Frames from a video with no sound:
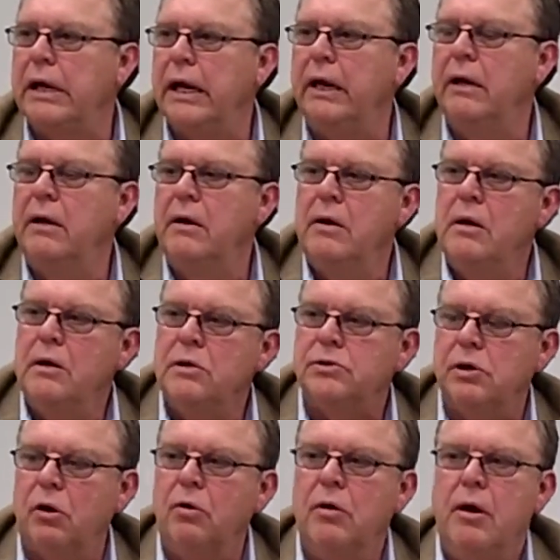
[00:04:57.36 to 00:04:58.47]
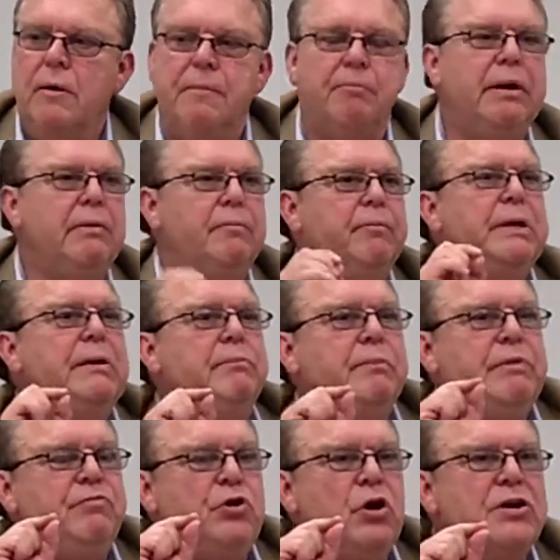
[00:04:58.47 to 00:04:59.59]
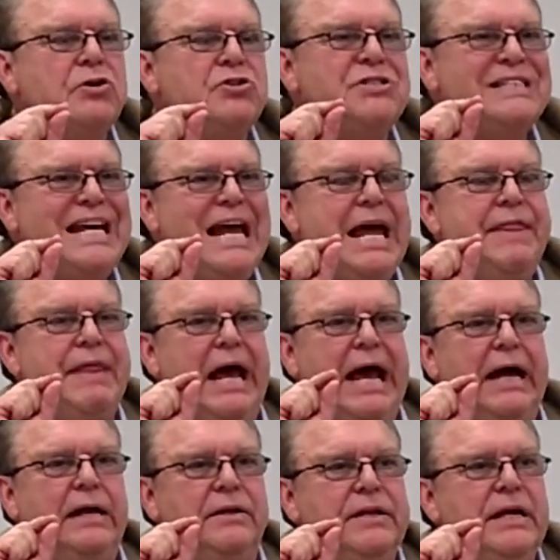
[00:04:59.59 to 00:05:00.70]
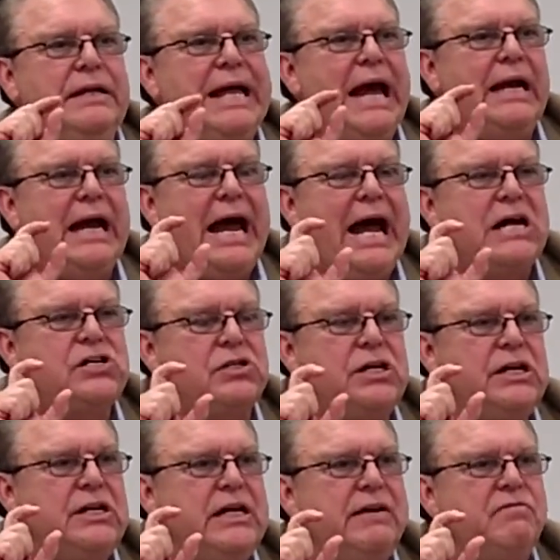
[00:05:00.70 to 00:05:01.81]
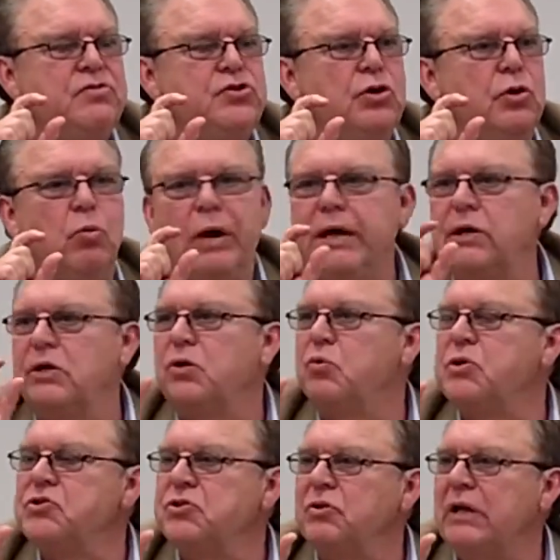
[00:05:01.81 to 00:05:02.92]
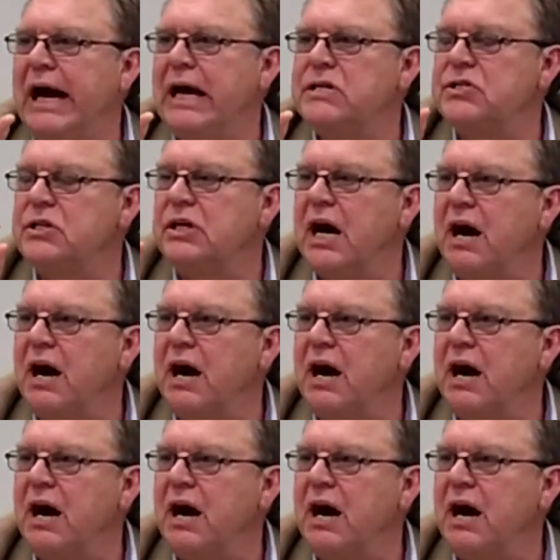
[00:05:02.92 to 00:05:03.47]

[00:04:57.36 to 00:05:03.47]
Okay. So, but if you understand that, then that actually gives you a way to crystallize the